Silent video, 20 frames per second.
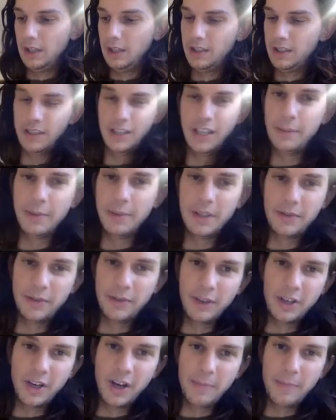The statements
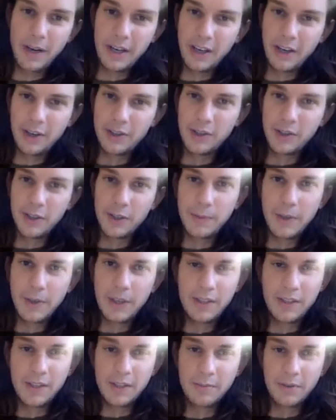for compact Hausdorff
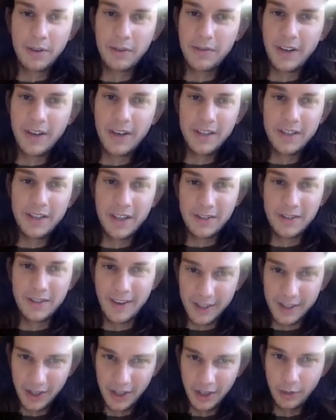spaces and profinite sets are
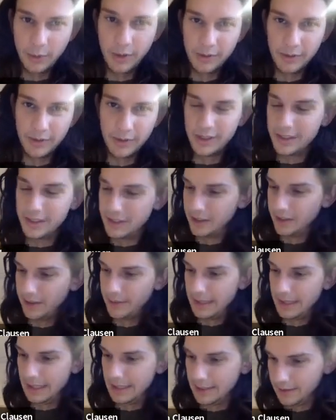actually equivalent, so
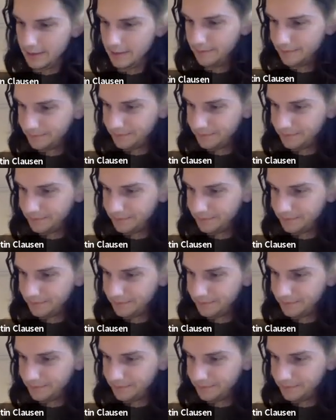it doesn't.